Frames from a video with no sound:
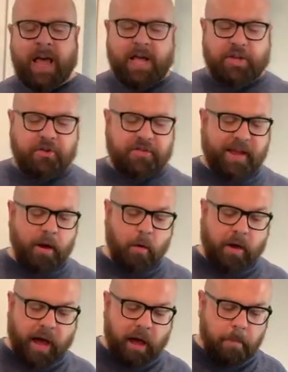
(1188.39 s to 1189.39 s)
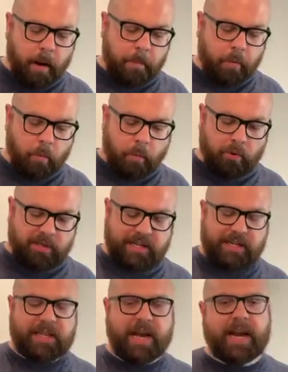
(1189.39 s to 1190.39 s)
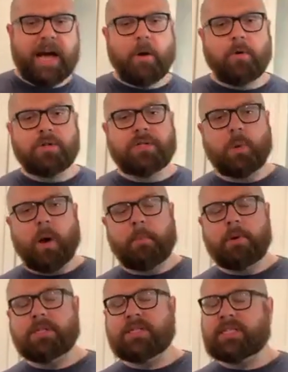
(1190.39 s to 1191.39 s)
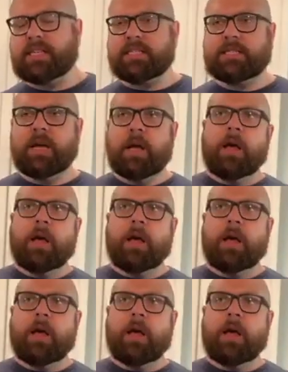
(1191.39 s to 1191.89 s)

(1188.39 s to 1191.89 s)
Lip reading: And you say, okay, my pulled pork takes 8 hours, so I'm going to 6